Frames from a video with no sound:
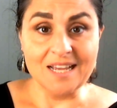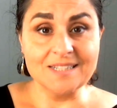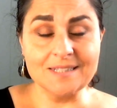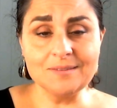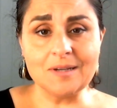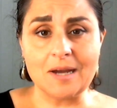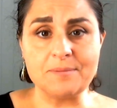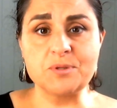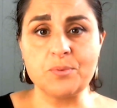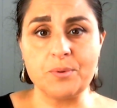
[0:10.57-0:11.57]

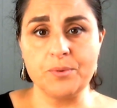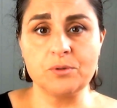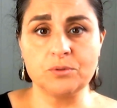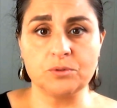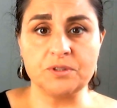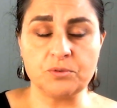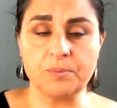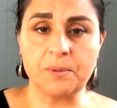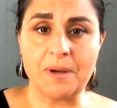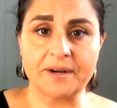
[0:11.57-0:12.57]
Sometimes when we go to the
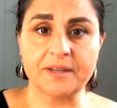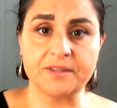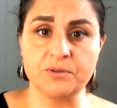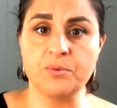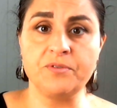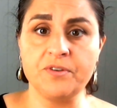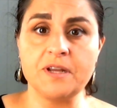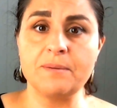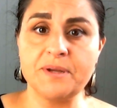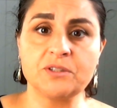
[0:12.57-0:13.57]
supermarket, we
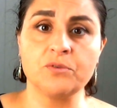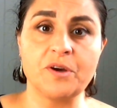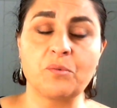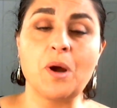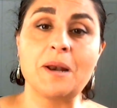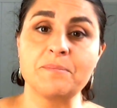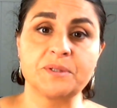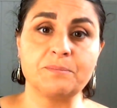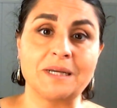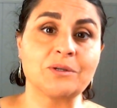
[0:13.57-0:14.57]
feel a bit overwhelmed
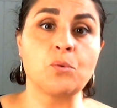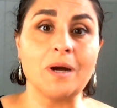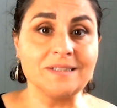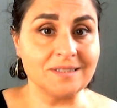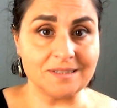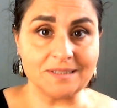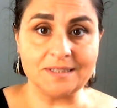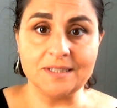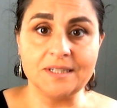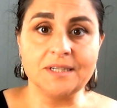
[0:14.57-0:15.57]
by the
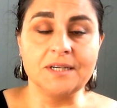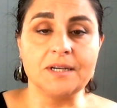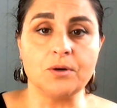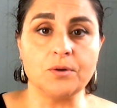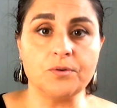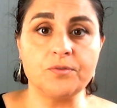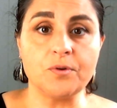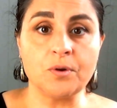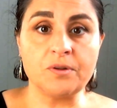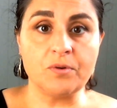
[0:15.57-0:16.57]
quantity of
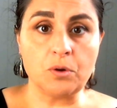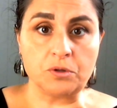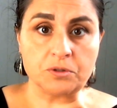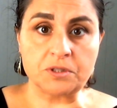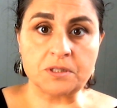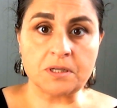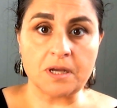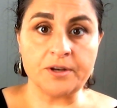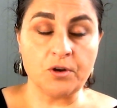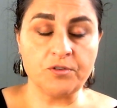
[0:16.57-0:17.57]
olive oils
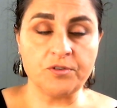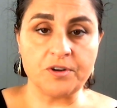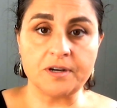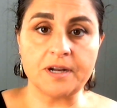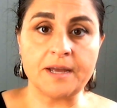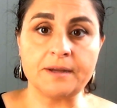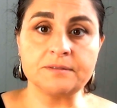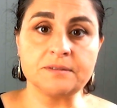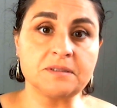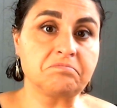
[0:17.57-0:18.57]
in offer,
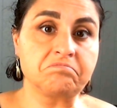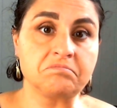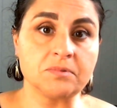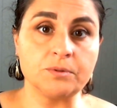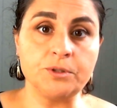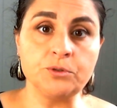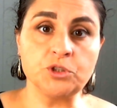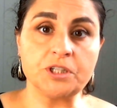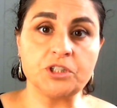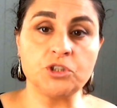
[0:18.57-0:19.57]
and we
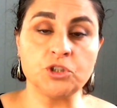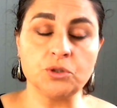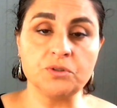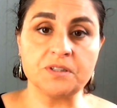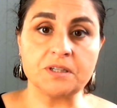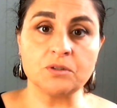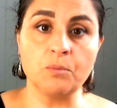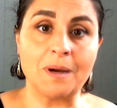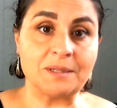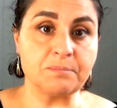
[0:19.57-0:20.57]
usually choose it
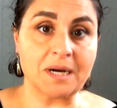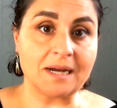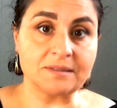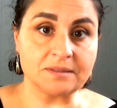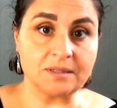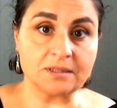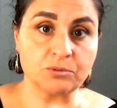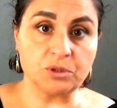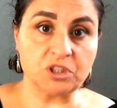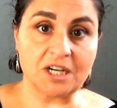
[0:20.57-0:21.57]
or by the brand that
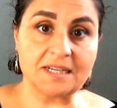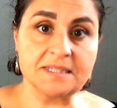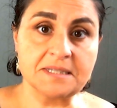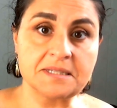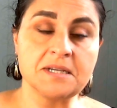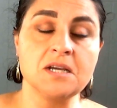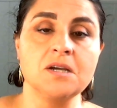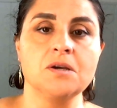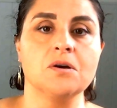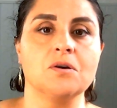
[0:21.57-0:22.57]
we trust
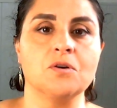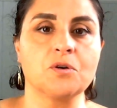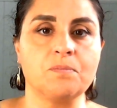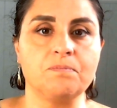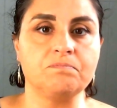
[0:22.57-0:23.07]
or